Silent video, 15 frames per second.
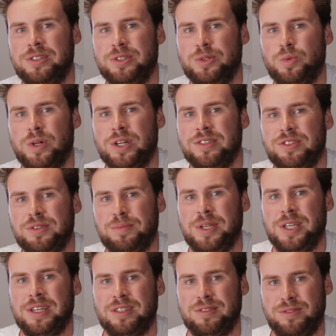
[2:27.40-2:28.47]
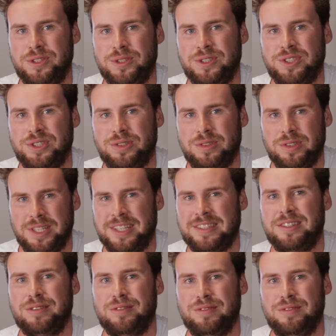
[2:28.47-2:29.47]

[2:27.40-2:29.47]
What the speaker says: do you want to be in the future? That's the